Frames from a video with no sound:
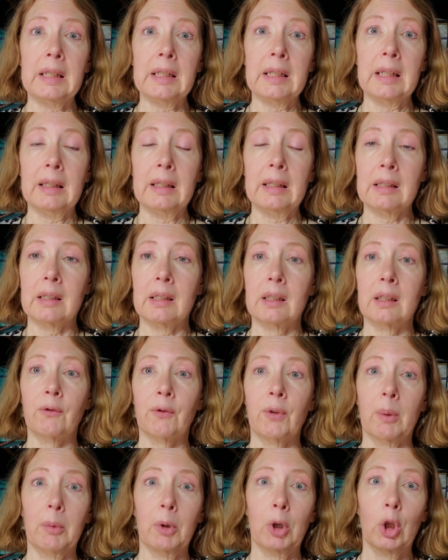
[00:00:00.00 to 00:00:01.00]
And this is
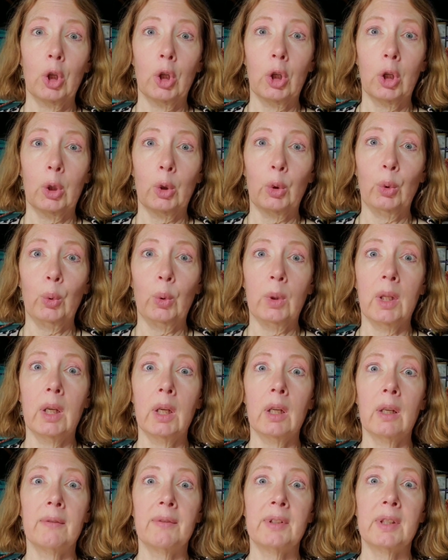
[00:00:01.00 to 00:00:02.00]
from a girl who
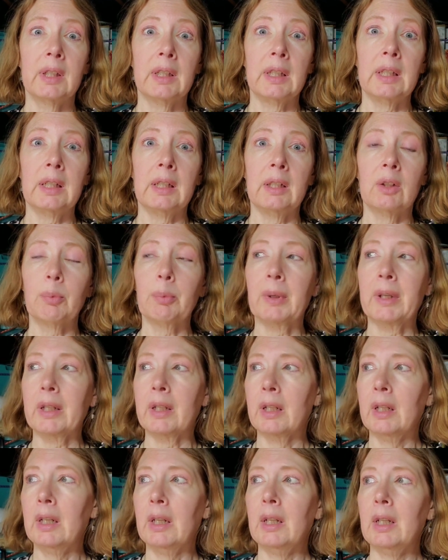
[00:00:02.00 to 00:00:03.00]
loves the heat, but
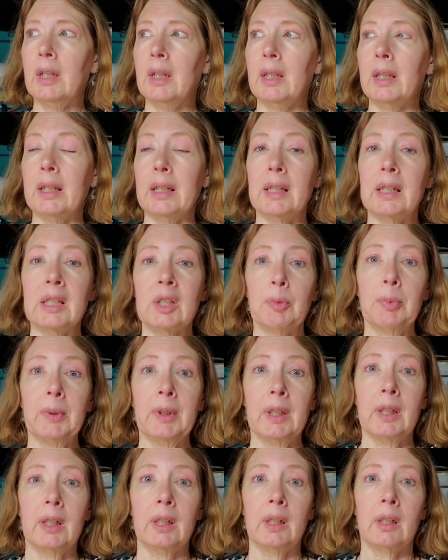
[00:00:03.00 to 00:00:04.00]
it's
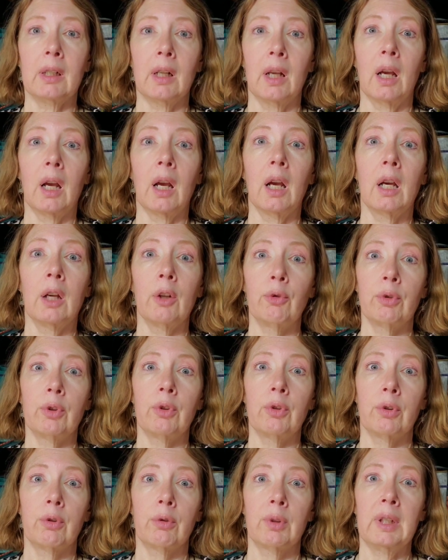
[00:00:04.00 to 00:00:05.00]
been 100
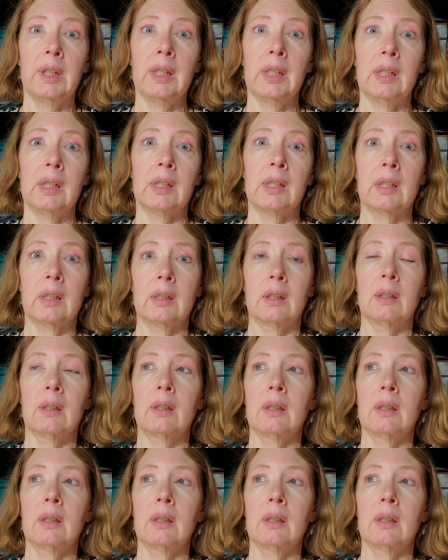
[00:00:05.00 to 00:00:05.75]
degrees